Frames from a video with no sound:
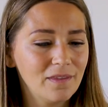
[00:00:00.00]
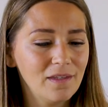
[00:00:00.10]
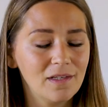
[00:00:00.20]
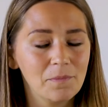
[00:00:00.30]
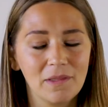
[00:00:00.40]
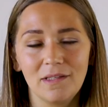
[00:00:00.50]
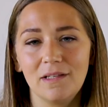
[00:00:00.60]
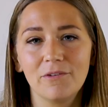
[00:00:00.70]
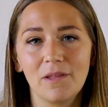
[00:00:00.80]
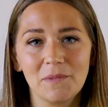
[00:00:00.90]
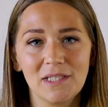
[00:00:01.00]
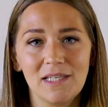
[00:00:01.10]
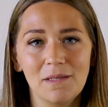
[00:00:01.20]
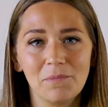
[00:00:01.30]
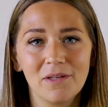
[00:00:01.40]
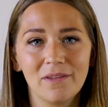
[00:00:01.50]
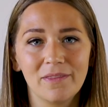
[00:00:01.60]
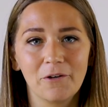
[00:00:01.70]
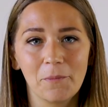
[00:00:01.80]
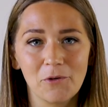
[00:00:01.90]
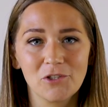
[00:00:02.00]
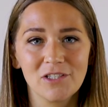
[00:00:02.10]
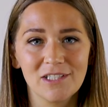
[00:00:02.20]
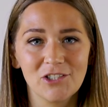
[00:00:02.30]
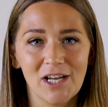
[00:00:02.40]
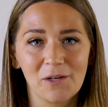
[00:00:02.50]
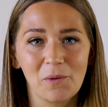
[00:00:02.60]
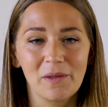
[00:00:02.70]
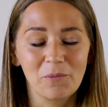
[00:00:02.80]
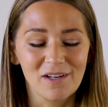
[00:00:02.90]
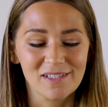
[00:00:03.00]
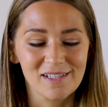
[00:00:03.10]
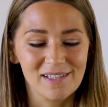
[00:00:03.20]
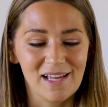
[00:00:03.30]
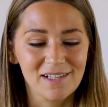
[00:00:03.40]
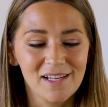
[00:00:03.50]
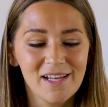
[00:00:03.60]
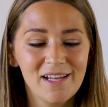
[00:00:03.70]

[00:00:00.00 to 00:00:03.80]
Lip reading: the inability for them to keep their emotions in check while they process that.